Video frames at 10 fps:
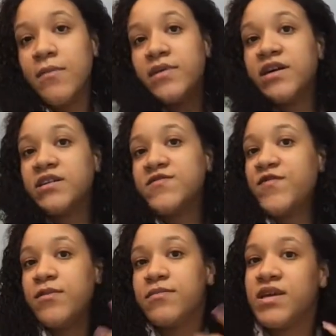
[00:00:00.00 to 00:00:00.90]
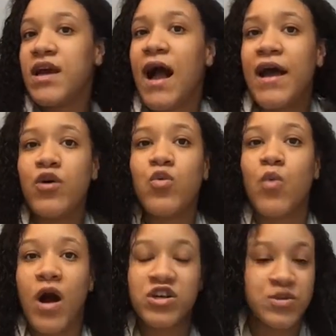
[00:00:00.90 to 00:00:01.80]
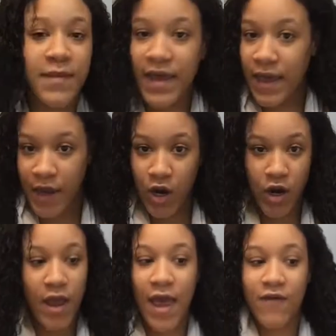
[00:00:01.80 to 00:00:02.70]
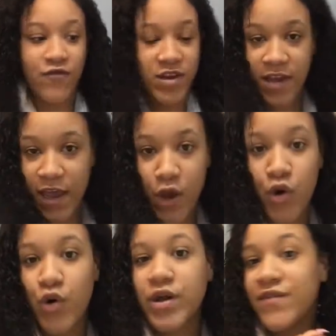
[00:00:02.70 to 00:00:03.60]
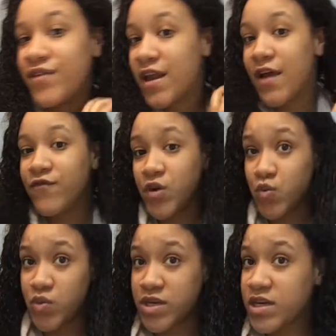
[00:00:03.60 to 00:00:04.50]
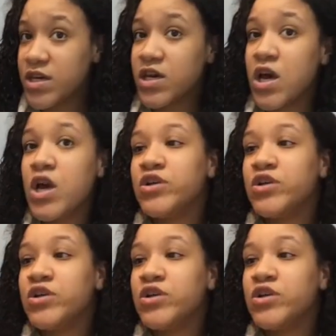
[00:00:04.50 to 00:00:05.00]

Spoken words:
Because for me, I don't wash my hair every day or even every week.